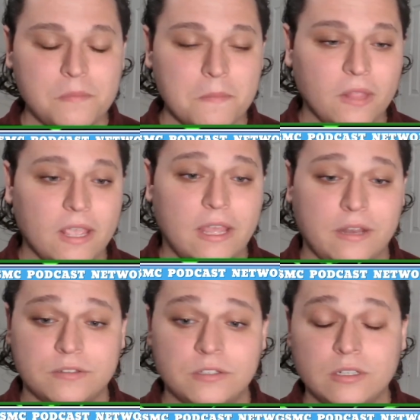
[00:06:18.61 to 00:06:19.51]

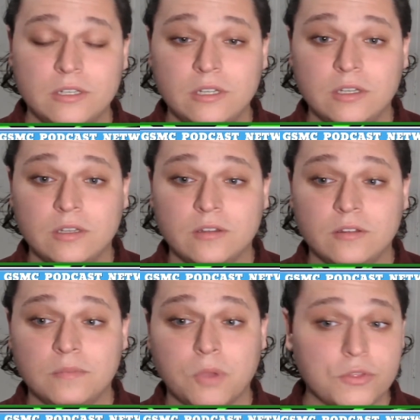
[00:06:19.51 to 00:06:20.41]
And
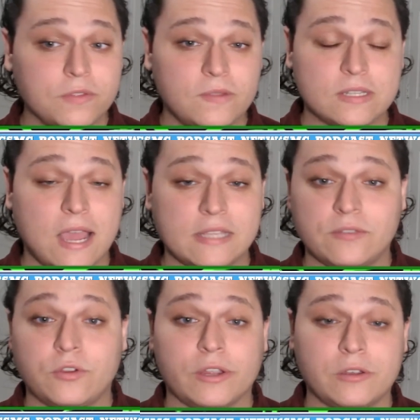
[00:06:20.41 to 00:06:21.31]
both of these guys have
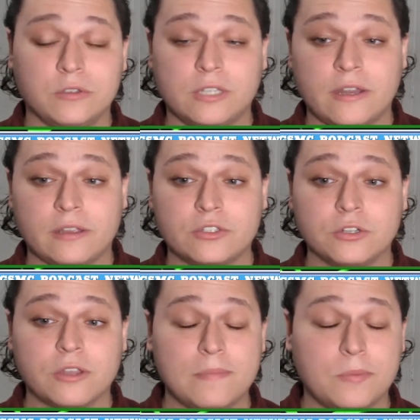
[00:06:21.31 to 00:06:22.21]
great goaltending.
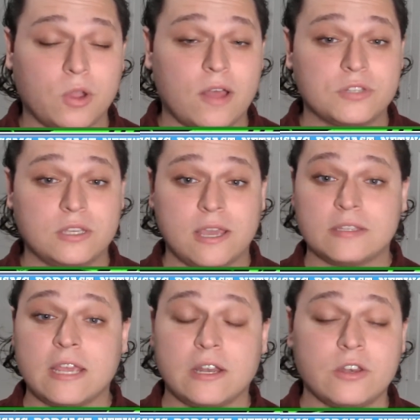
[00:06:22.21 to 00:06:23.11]
Sergei Bobrovsky has
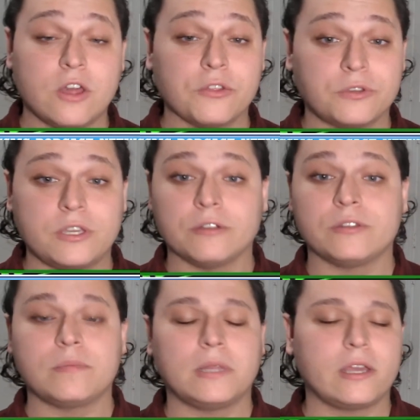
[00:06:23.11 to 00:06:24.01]
hit another gear in the
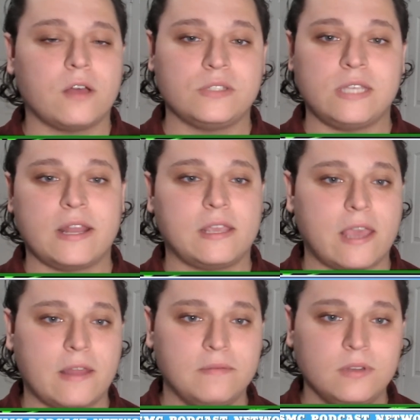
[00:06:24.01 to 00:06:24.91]
playoffs yet
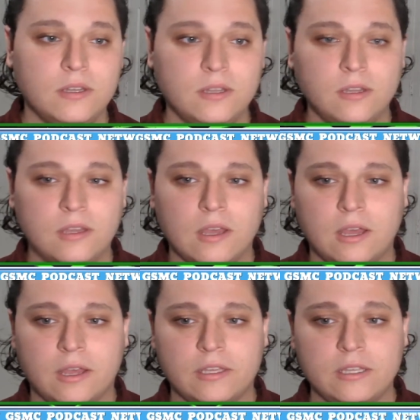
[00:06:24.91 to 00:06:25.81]
again. Uh,
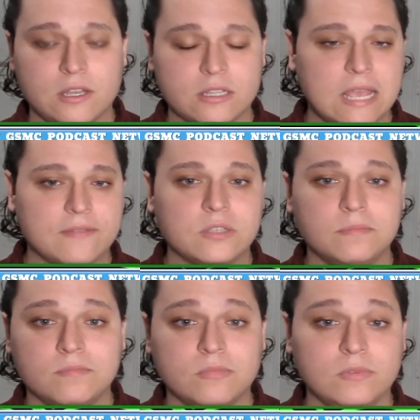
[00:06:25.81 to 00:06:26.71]
he does have
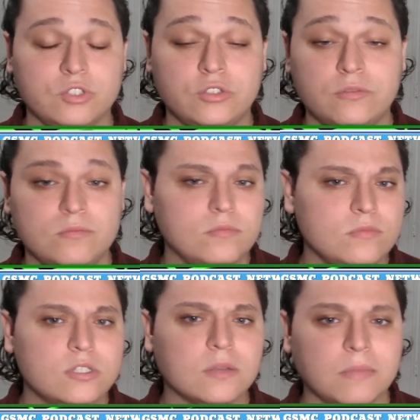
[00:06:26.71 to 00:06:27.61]
some
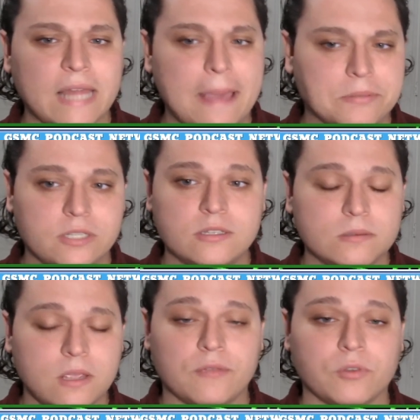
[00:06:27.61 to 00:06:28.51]
some lapses
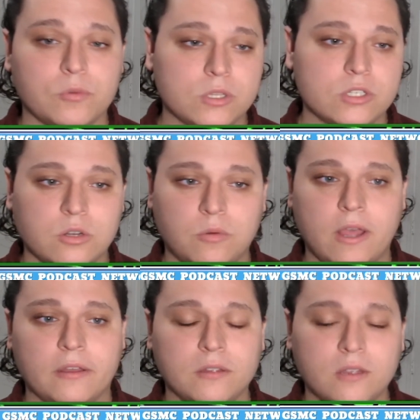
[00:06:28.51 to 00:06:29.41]
every once in a
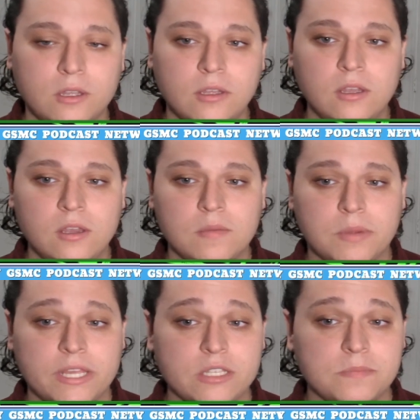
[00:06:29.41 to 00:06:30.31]
while, but
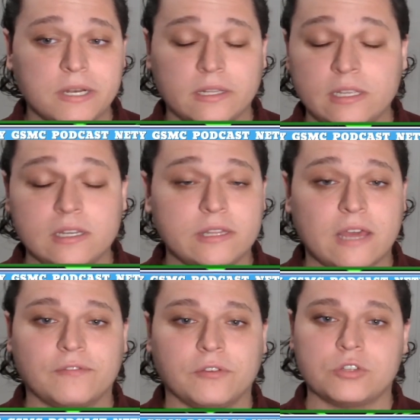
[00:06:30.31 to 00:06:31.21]
he's been elite in that
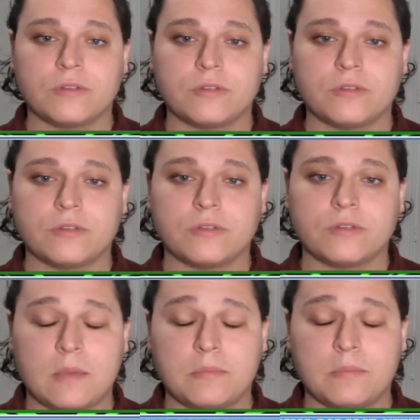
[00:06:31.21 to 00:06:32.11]
first round against Tampa.